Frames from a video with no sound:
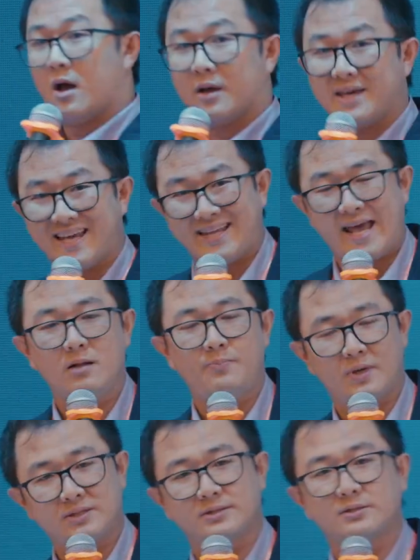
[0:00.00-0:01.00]
can
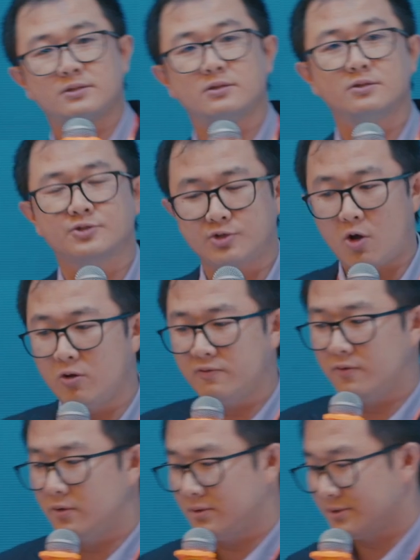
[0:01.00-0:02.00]
help us
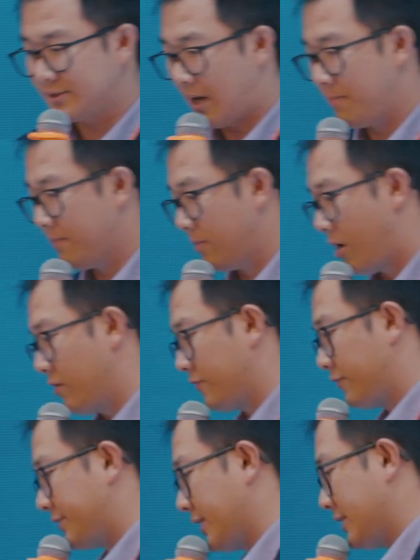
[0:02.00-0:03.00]
solve some
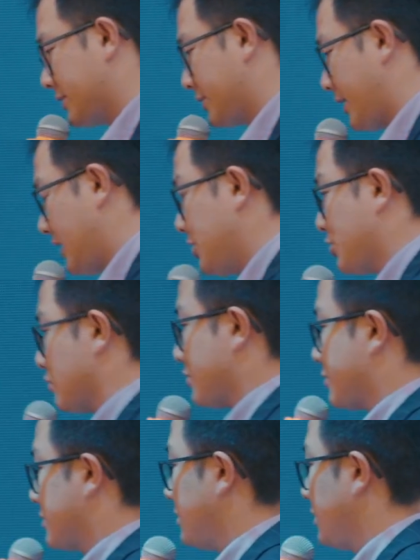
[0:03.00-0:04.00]
of these issues.